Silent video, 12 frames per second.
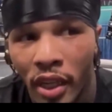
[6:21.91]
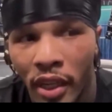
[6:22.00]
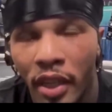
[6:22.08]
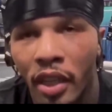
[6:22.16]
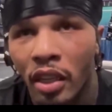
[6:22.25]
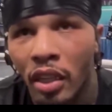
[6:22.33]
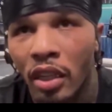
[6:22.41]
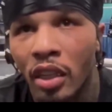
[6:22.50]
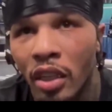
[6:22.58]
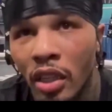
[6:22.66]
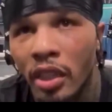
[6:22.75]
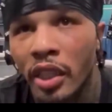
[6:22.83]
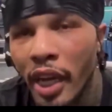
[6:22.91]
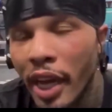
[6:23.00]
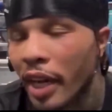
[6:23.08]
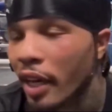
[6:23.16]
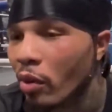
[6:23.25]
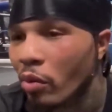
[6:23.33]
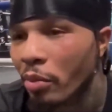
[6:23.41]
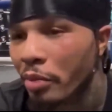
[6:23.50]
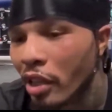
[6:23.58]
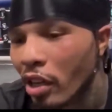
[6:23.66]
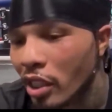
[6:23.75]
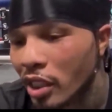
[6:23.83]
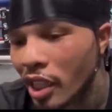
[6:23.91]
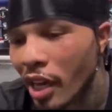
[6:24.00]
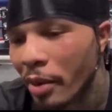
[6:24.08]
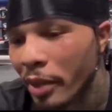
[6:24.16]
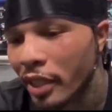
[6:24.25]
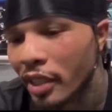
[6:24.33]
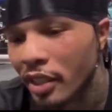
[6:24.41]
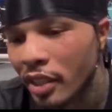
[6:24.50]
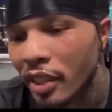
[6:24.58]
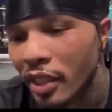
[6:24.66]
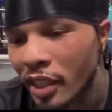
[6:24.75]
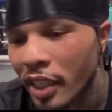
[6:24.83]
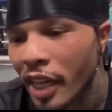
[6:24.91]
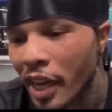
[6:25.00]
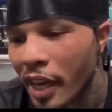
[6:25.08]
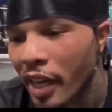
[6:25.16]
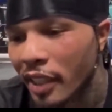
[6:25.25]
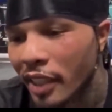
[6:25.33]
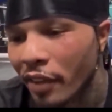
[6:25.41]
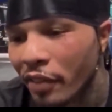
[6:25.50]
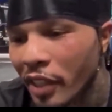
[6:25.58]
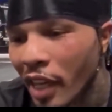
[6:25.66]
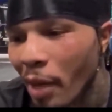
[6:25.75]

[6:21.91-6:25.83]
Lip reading: stoppage. Ryan Garcia stepped up to the plate soon